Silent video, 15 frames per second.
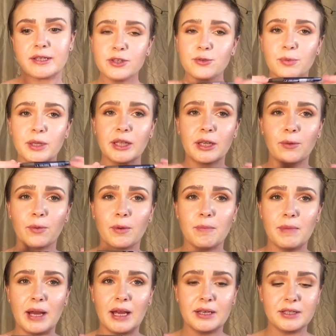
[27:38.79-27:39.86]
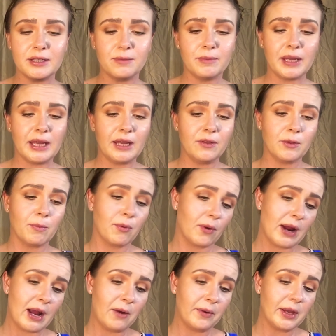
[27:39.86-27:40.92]
This really reminded me, the
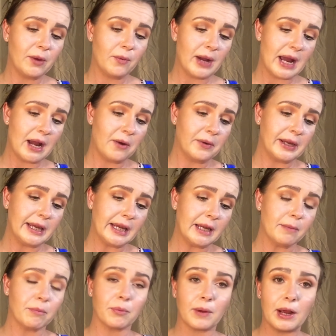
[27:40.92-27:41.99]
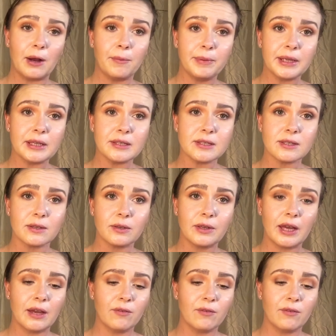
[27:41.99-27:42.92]
Browie Wowie brow pencil,